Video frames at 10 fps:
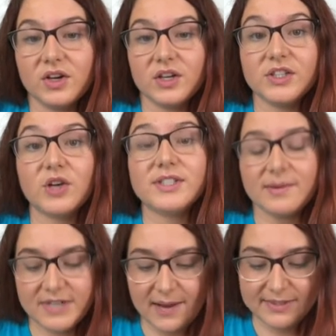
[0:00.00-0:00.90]
So
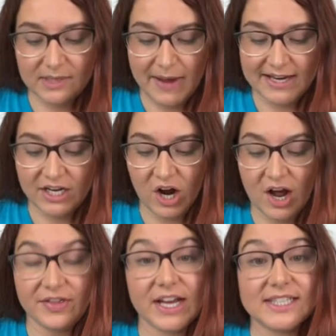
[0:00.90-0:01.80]
sometimes, depending on
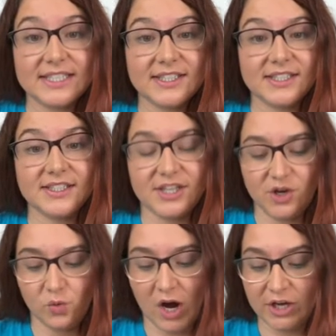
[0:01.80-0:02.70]
the consistency you
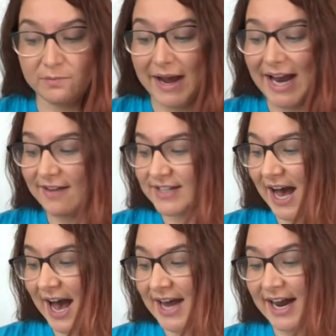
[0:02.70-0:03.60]
want, you might have to
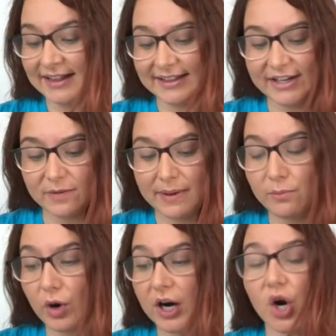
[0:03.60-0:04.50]
add a little bit
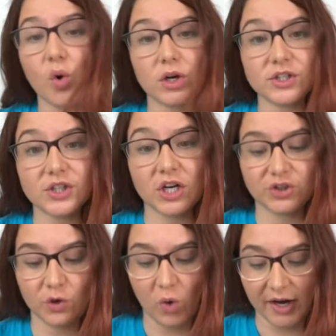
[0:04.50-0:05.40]
more cornstarch or
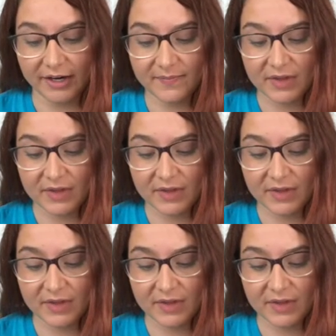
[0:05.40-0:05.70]
water.